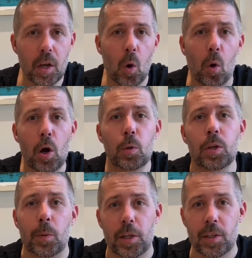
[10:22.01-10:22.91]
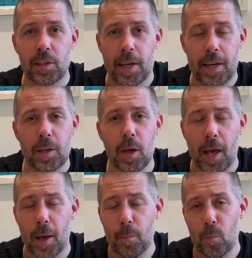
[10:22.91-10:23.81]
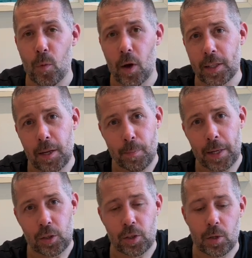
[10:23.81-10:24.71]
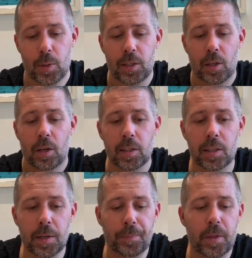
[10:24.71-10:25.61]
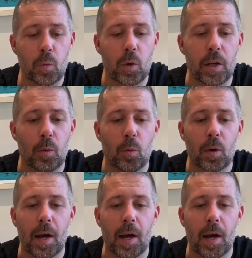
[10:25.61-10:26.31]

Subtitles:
What I also wanted to say that I didn't manage to is that we'll